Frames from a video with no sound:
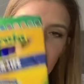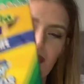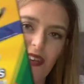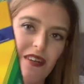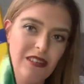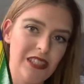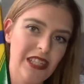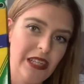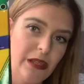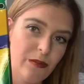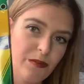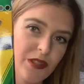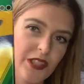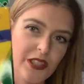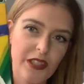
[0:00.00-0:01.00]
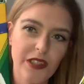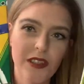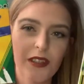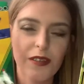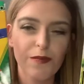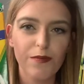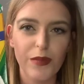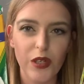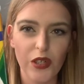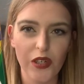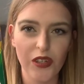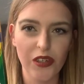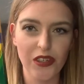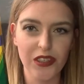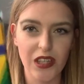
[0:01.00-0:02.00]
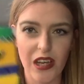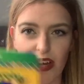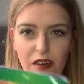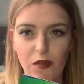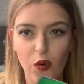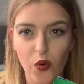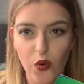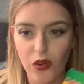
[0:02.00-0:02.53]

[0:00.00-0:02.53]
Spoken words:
felt tips because I have a